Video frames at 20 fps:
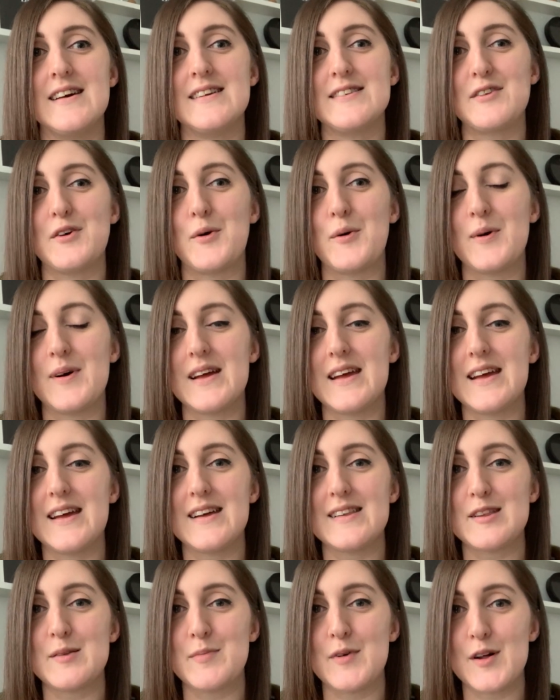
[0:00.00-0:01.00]
toy
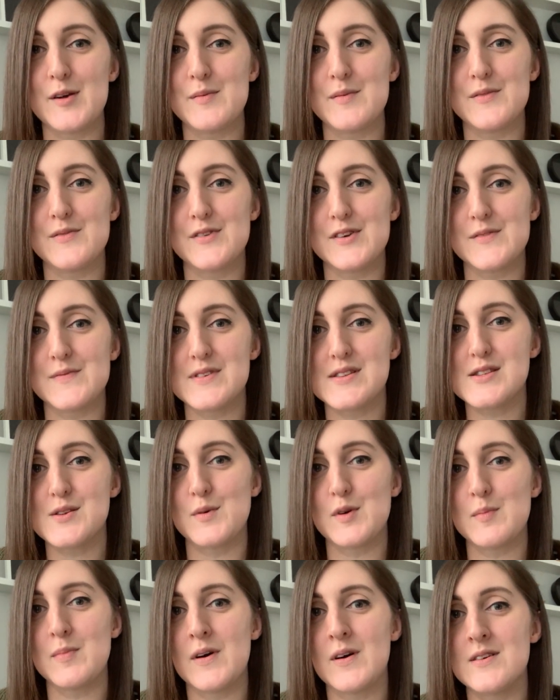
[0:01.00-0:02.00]
at the bottom of one of his
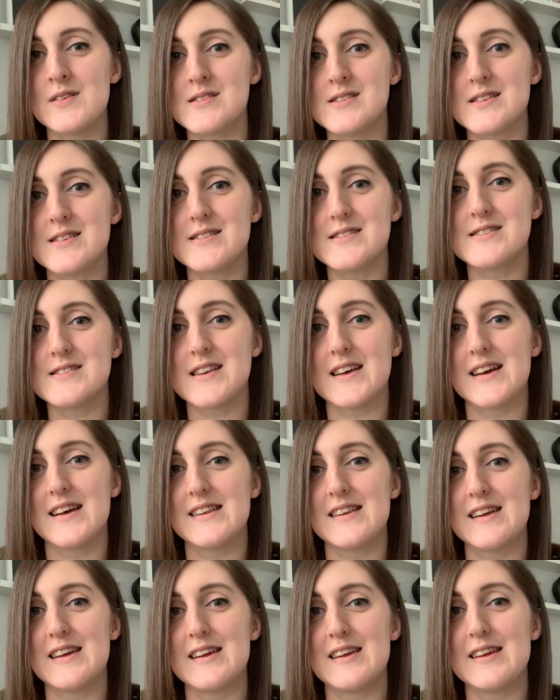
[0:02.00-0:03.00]
toy boxes,
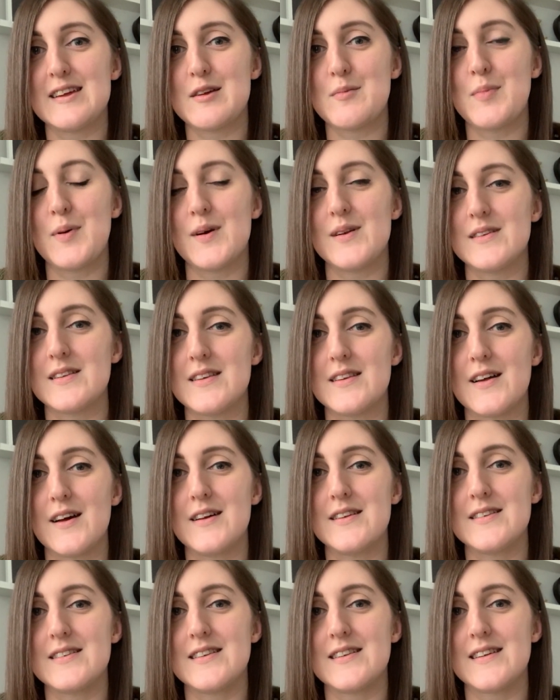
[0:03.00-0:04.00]
and he pulled it
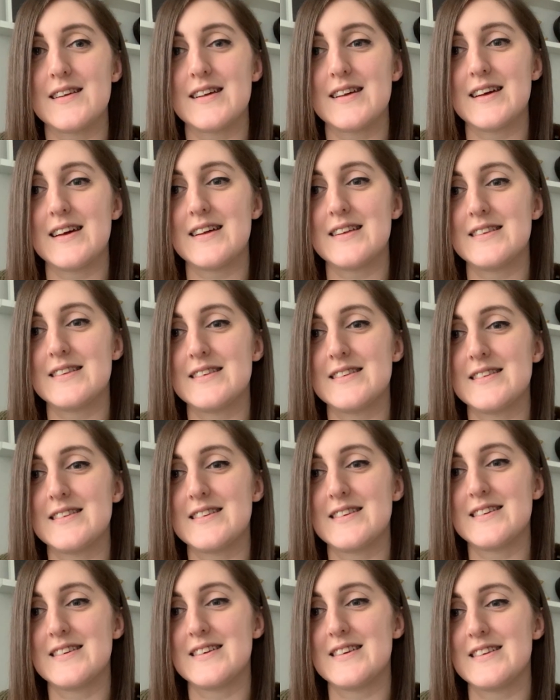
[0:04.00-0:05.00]
out, and
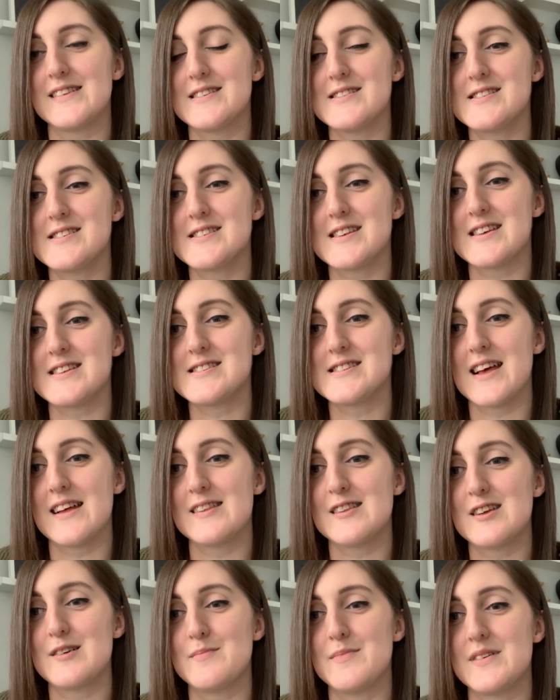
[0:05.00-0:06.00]
he doesn't say
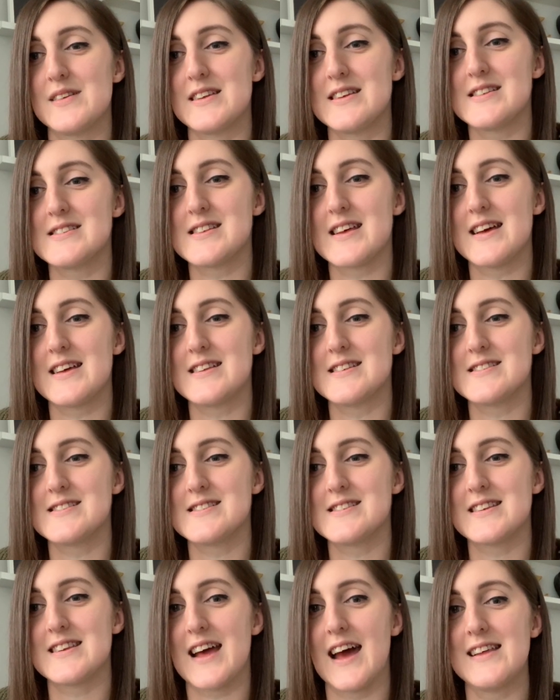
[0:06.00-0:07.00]
Santa but he
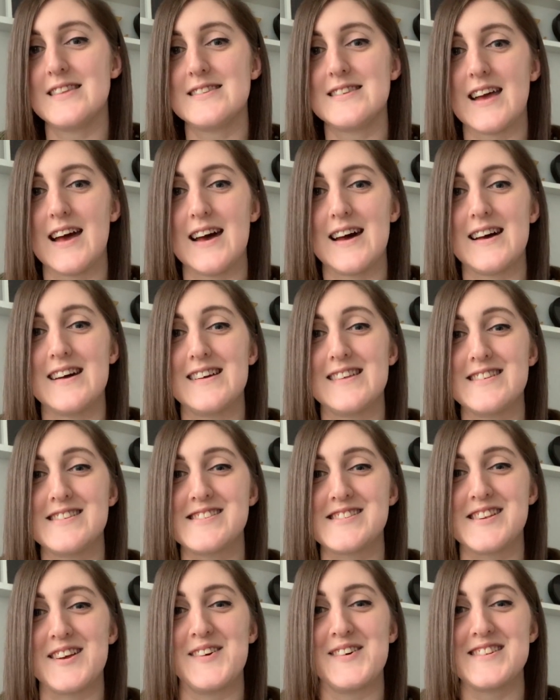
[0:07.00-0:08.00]
says Ganta.
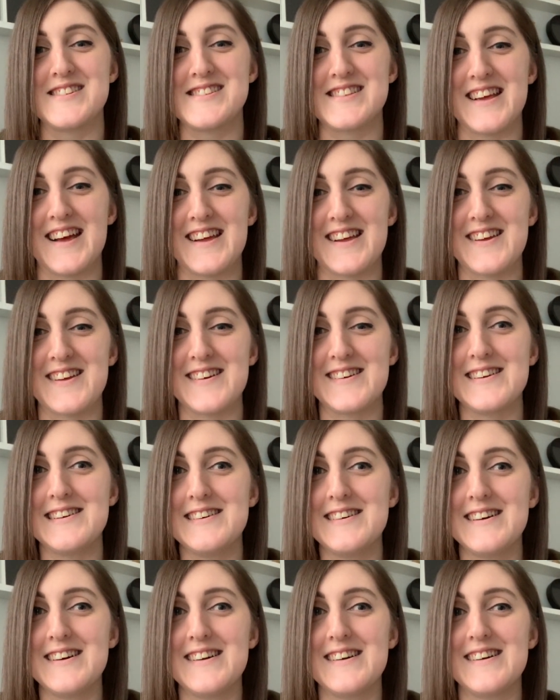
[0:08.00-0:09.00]
So it's like
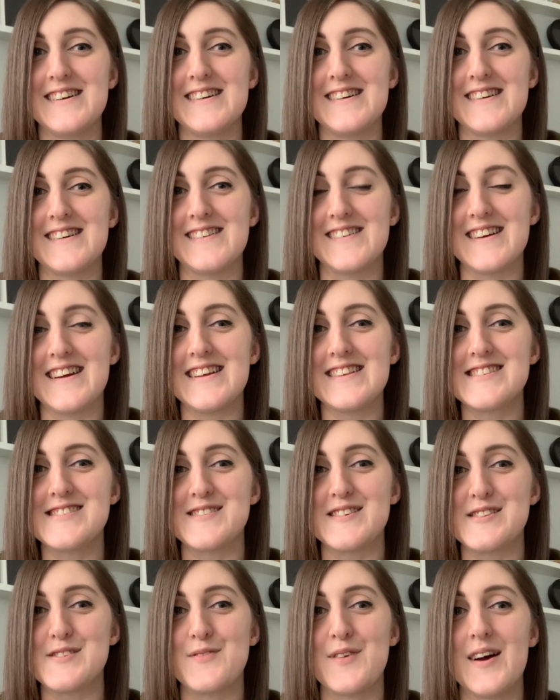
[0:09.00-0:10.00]
great. So
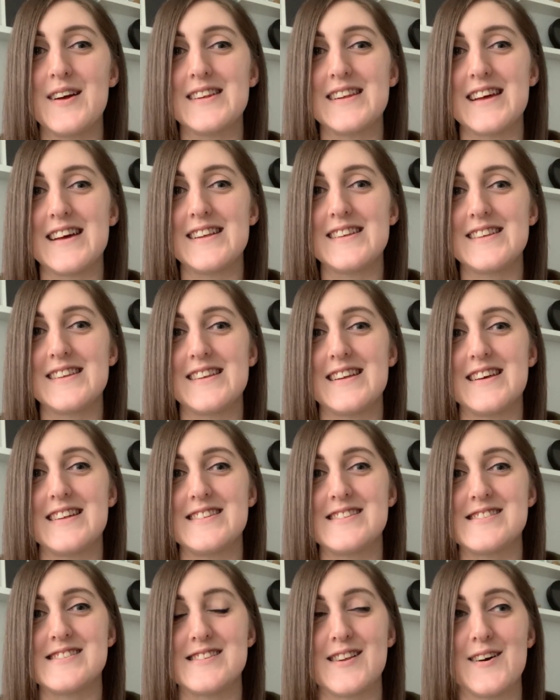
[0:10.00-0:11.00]
he's found it,
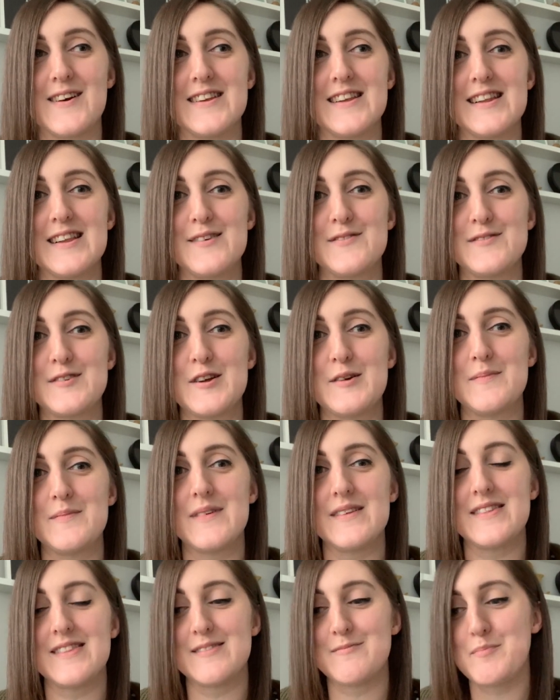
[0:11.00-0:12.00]
it's now in the living room.
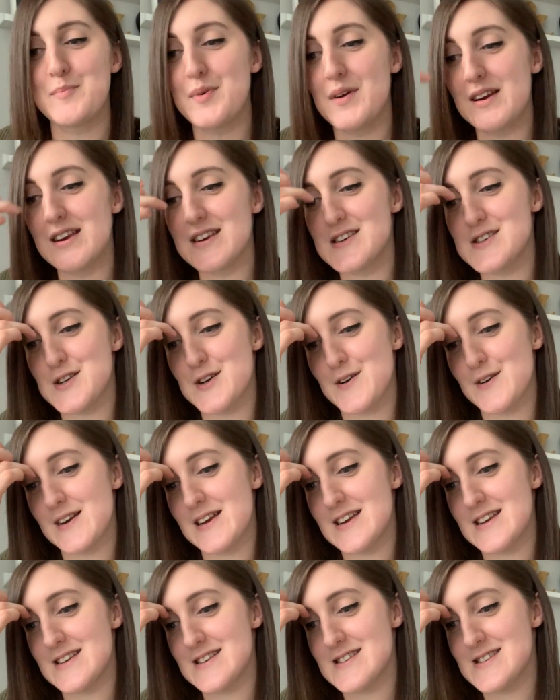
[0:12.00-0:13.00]
Pretty sure
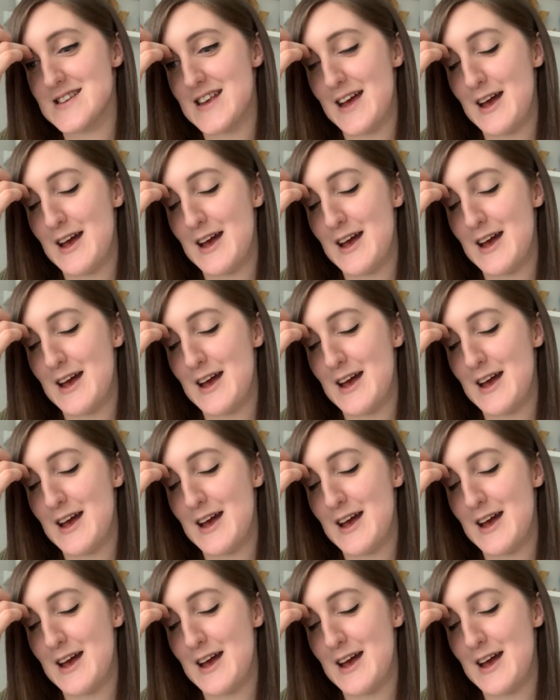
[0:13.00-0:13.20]
he's